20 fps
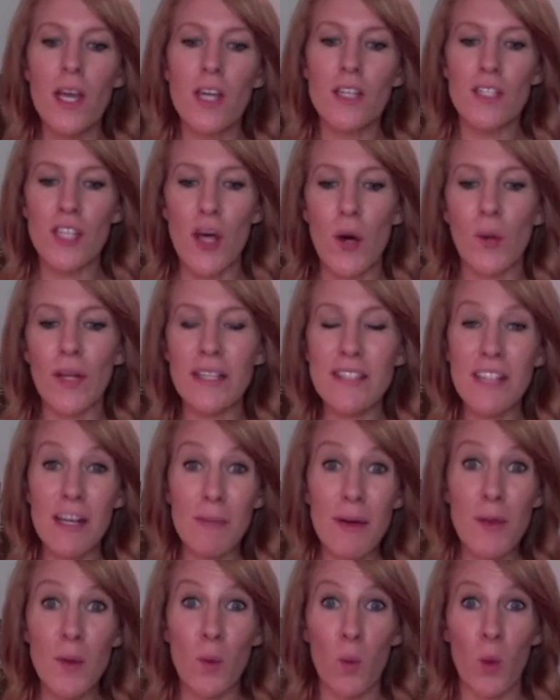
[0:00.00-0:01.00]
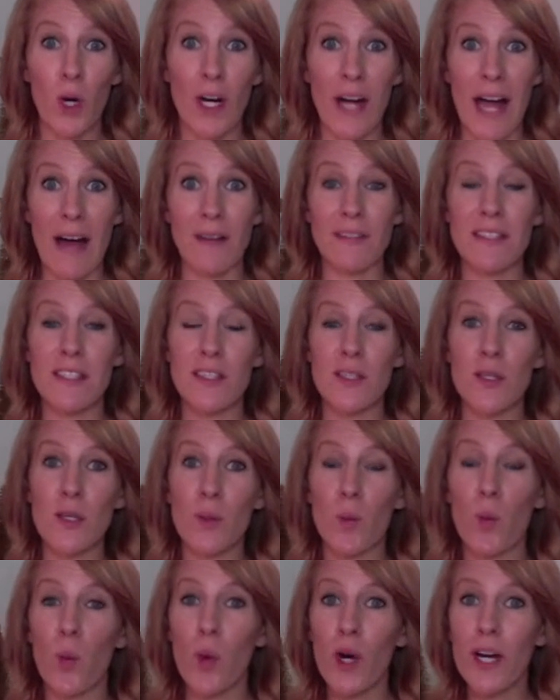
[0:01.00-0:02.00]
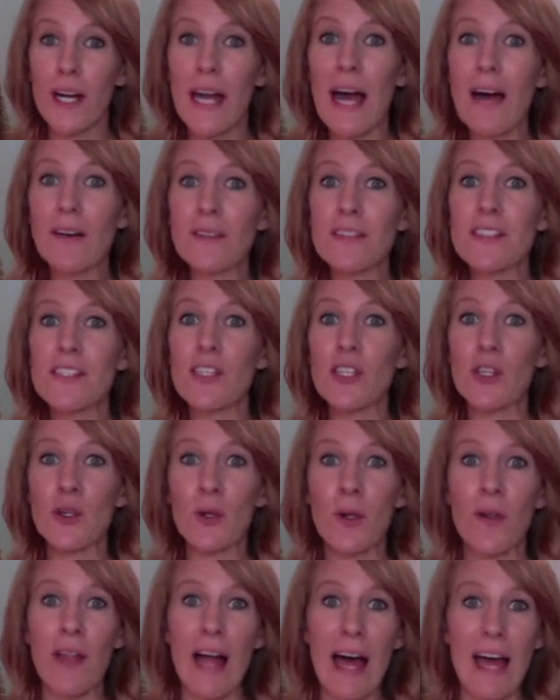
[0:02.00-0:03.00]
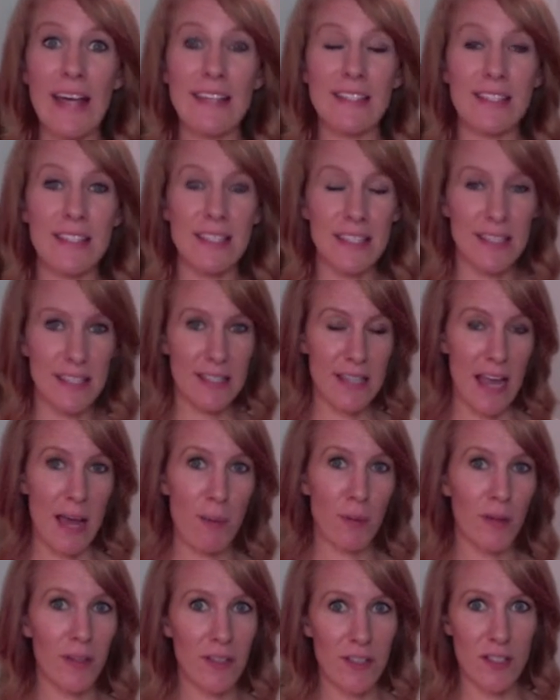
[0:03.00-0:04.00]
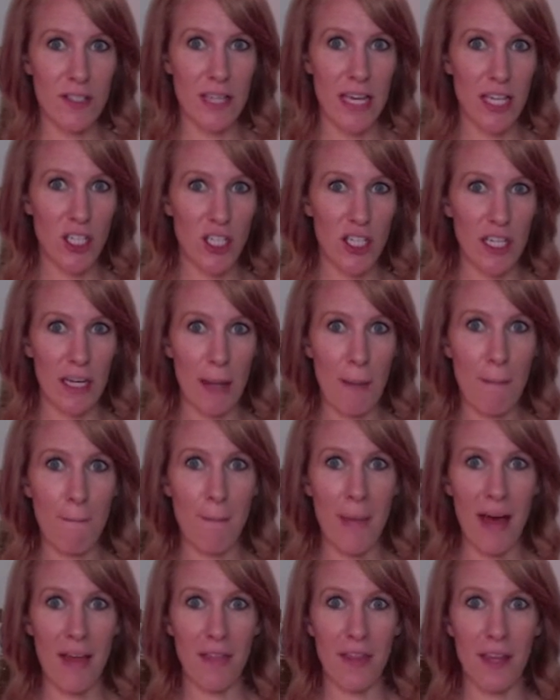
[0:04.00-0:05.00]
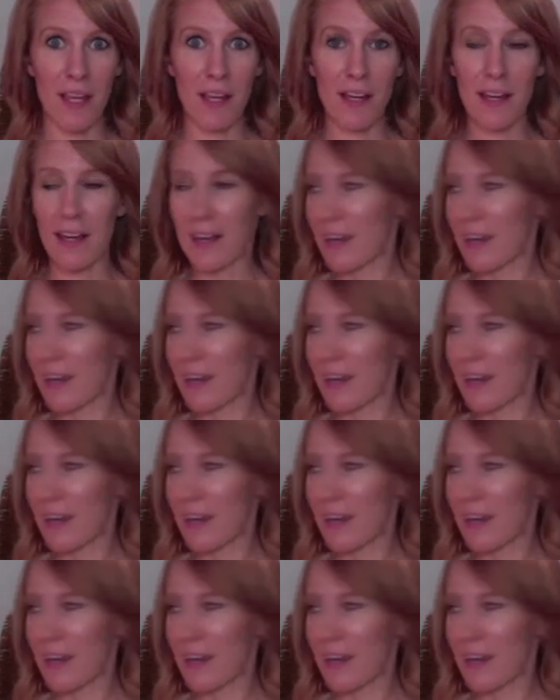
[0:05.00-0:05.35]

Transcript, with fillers: So let's talk about the workouts. The workouts utilize the stabilization method. I